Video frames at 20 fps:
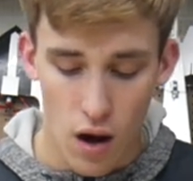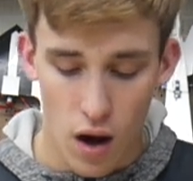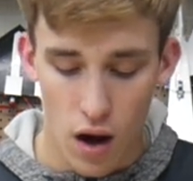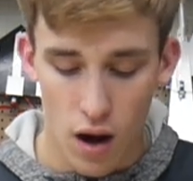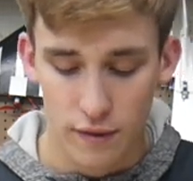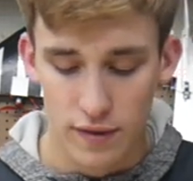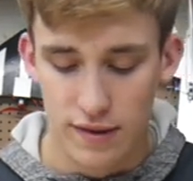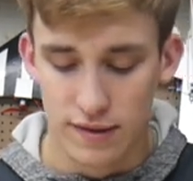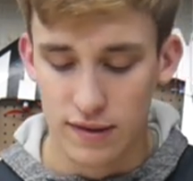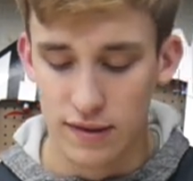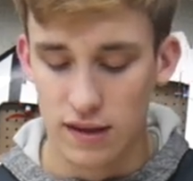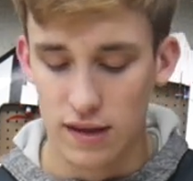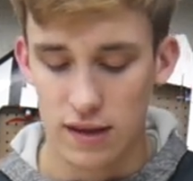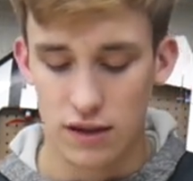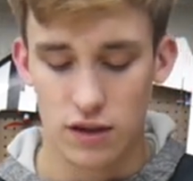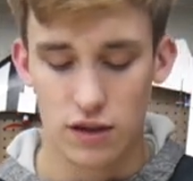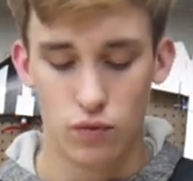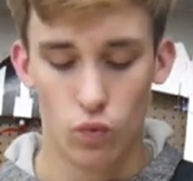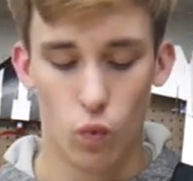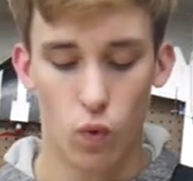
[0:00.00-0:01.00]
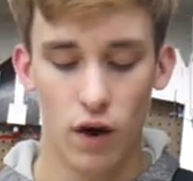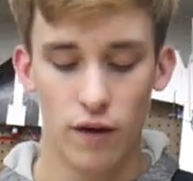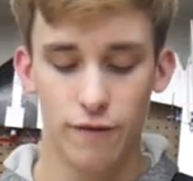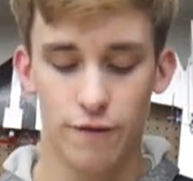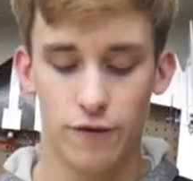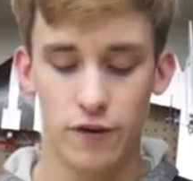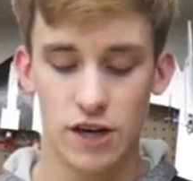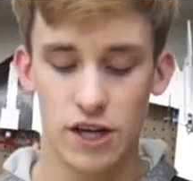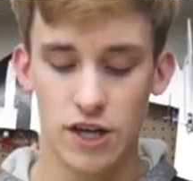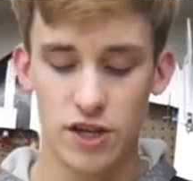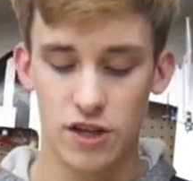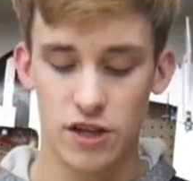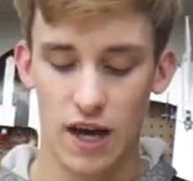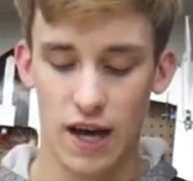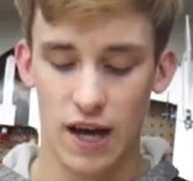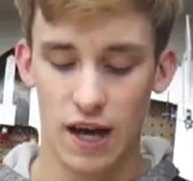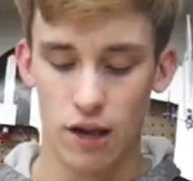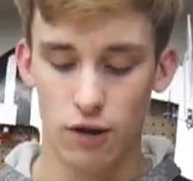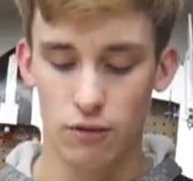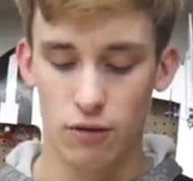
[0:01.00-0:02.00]
Obviously, one for each of
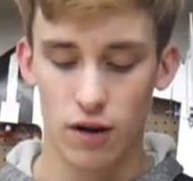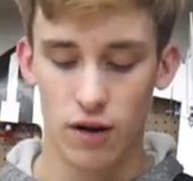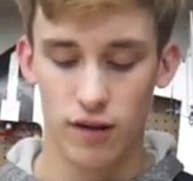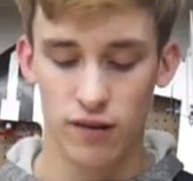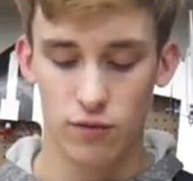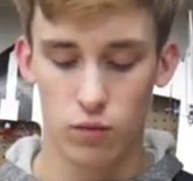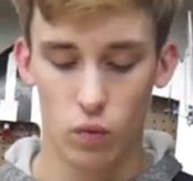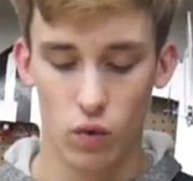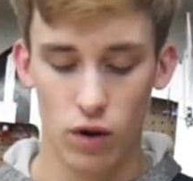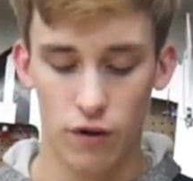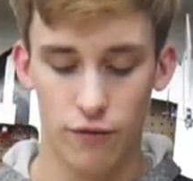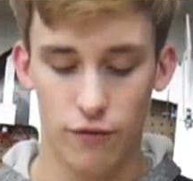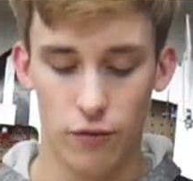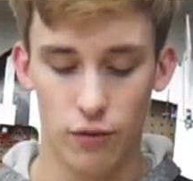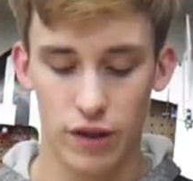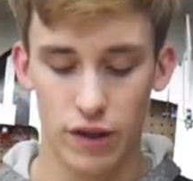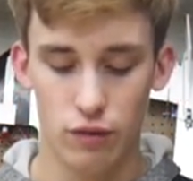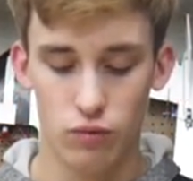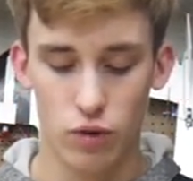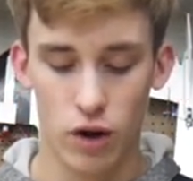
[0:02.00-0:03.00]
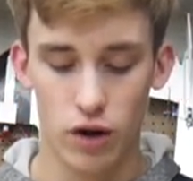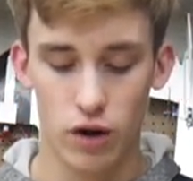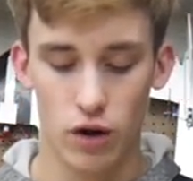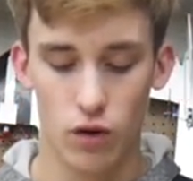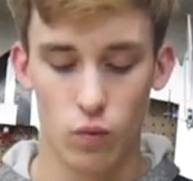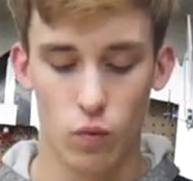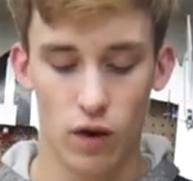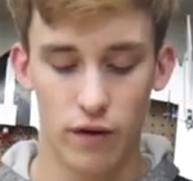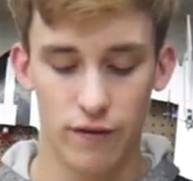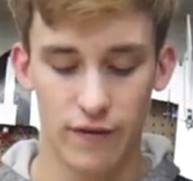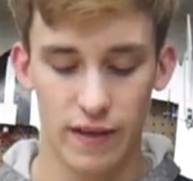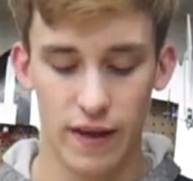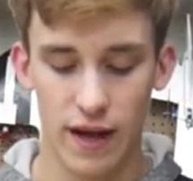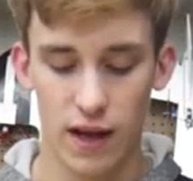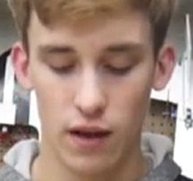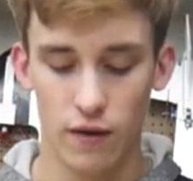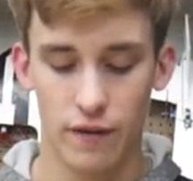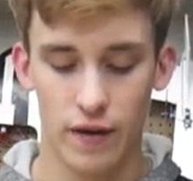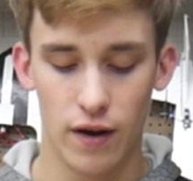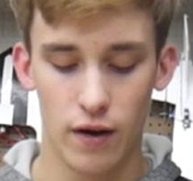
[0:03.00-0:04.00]
the ailerons, one for the rudder, one for the
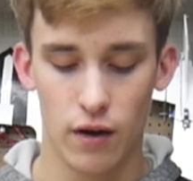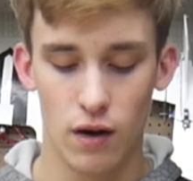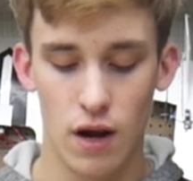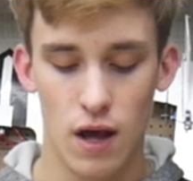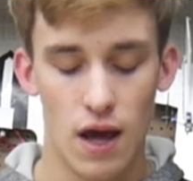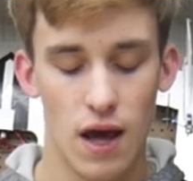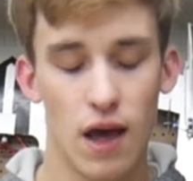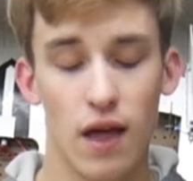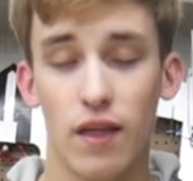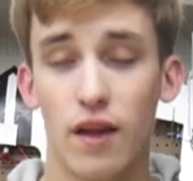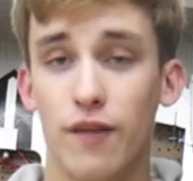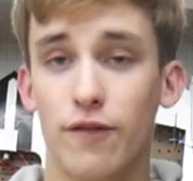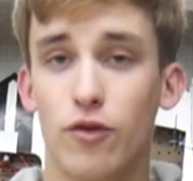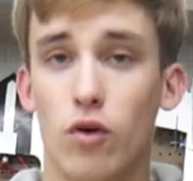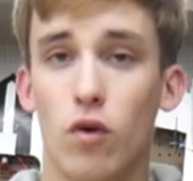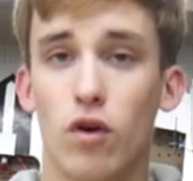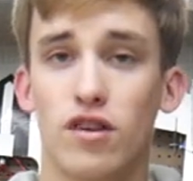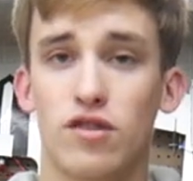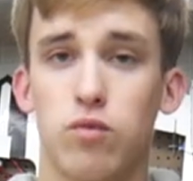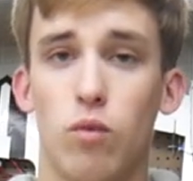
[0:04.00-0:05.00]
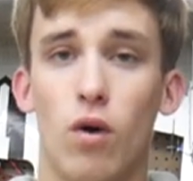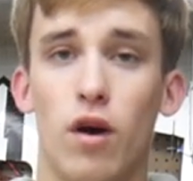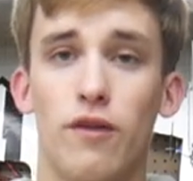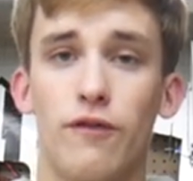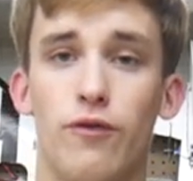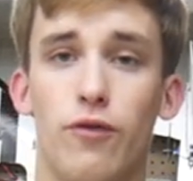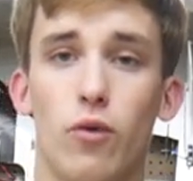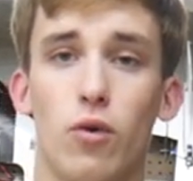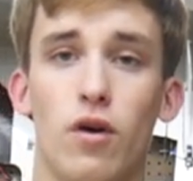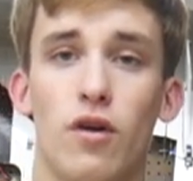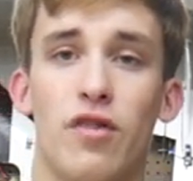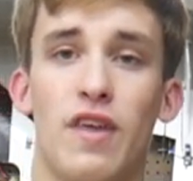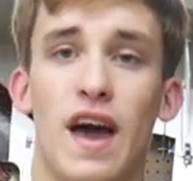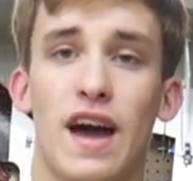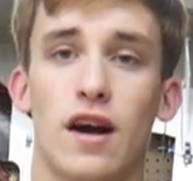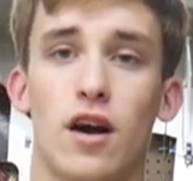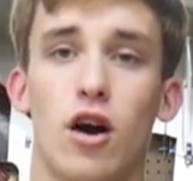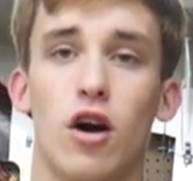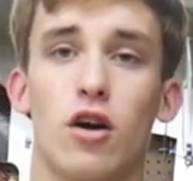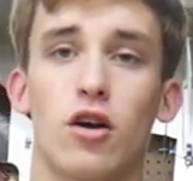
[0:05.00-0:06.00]
elevator, and then of course one for
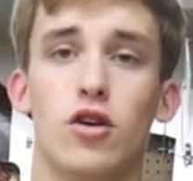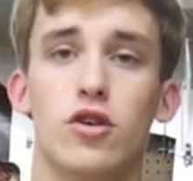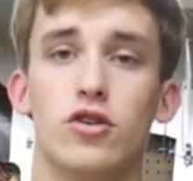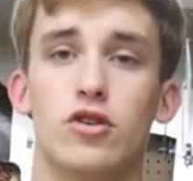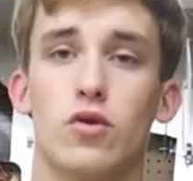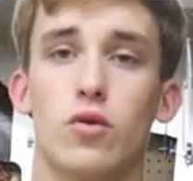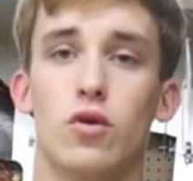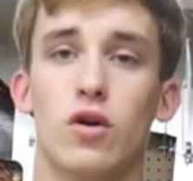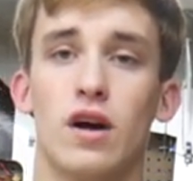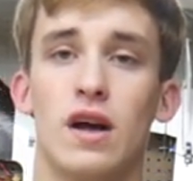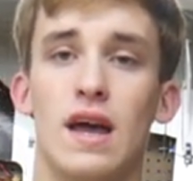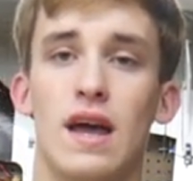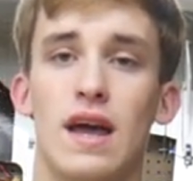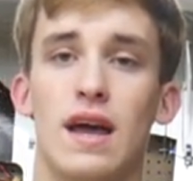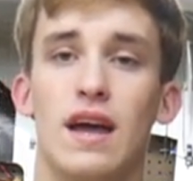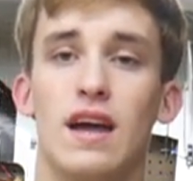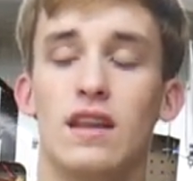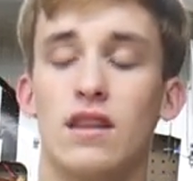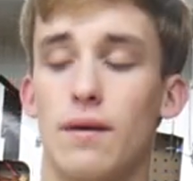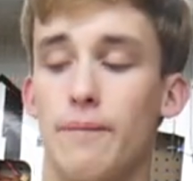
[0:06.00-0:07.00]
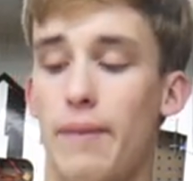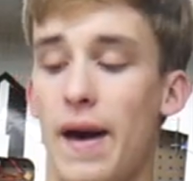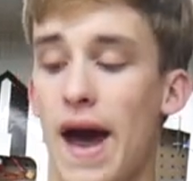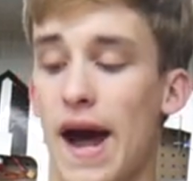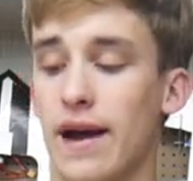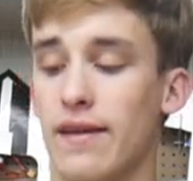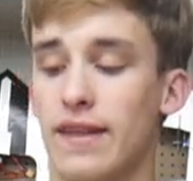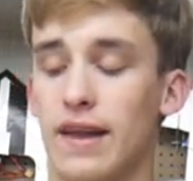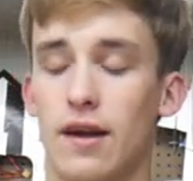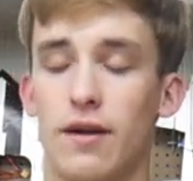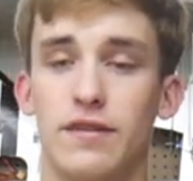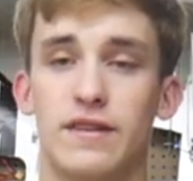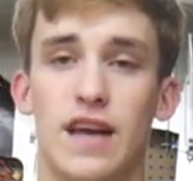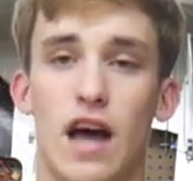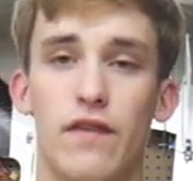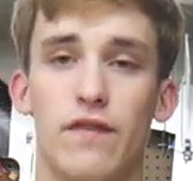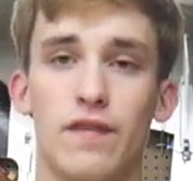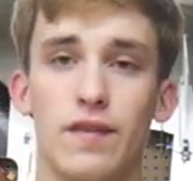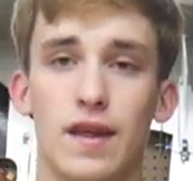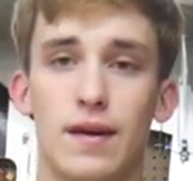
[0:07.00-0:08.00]
that cargo door in the back that I'll
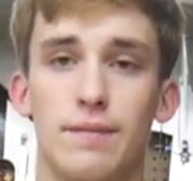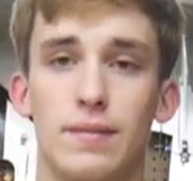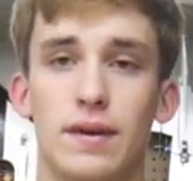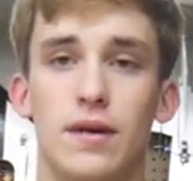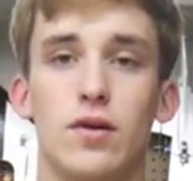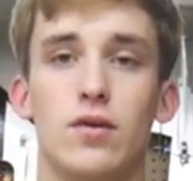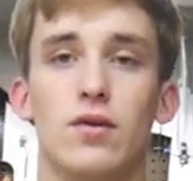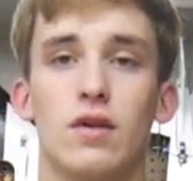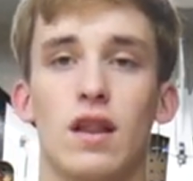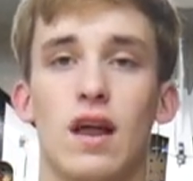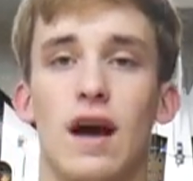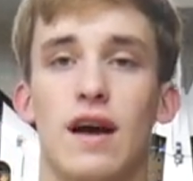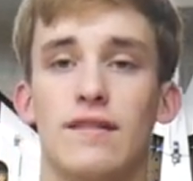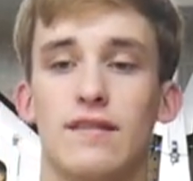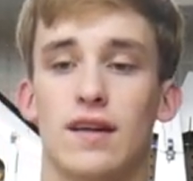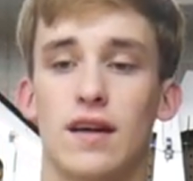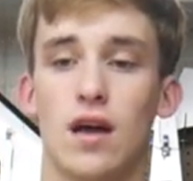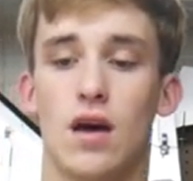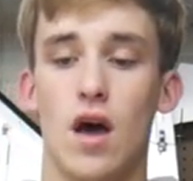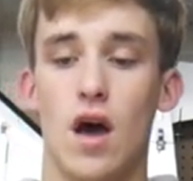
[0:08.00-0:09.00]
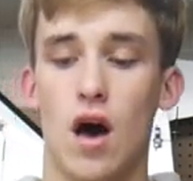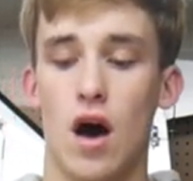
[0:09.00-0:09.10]
definitely be utilizing.